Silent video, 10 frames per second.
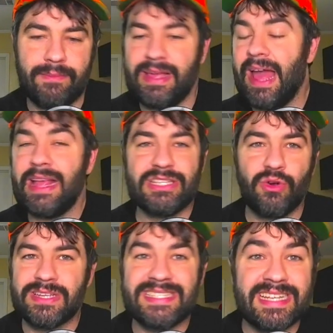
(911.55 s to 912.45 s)
He scored
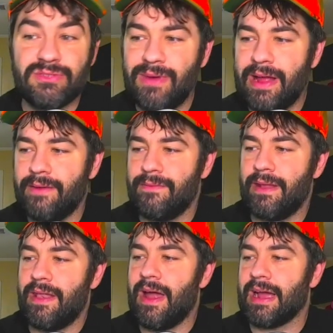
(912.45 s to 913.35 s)
a 6-round
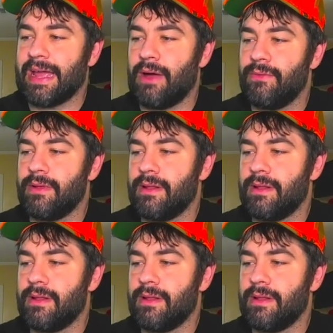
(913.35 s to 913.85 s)
knockout.